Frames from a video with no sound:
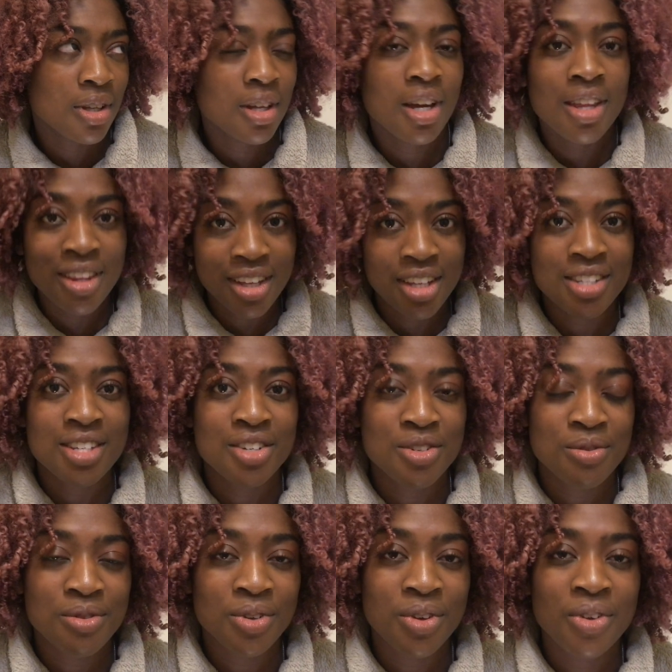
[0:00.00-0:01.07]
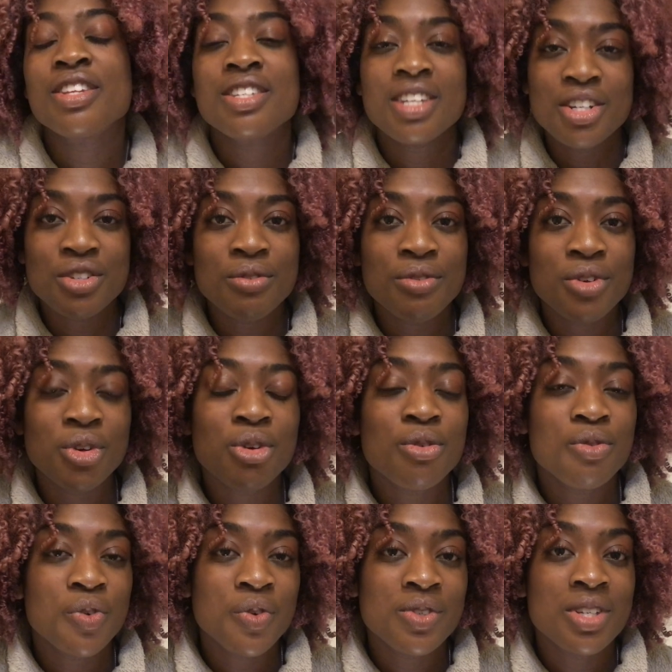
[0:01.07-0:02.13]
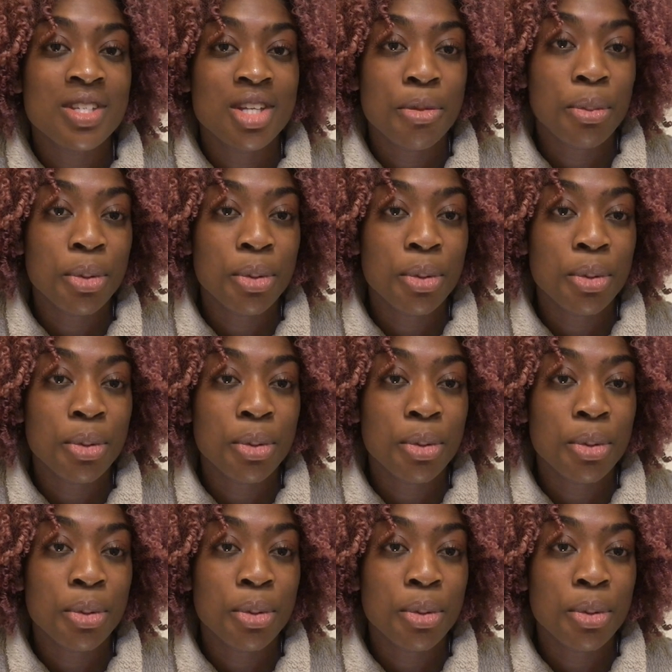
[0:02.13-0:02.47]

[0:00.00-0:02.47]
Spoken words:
I think it's centrifugal. The centrifugal forces are